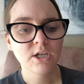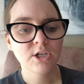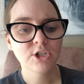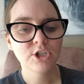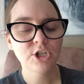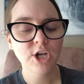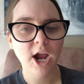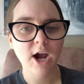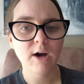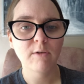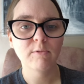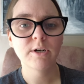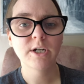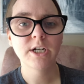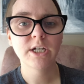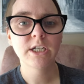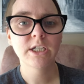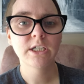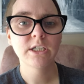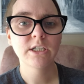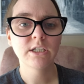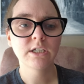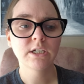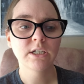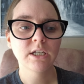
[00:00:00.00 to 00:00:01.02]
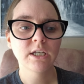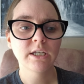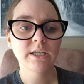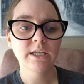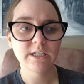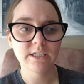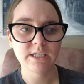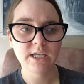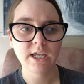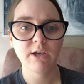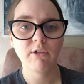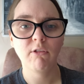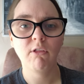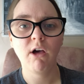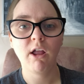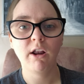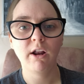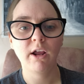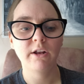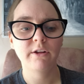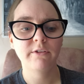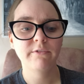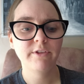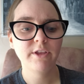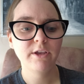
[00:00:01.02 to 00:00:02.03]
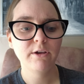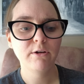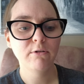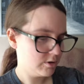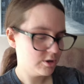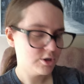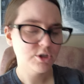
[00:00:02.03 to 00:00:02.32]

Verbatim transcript: showering can take a lot out of you.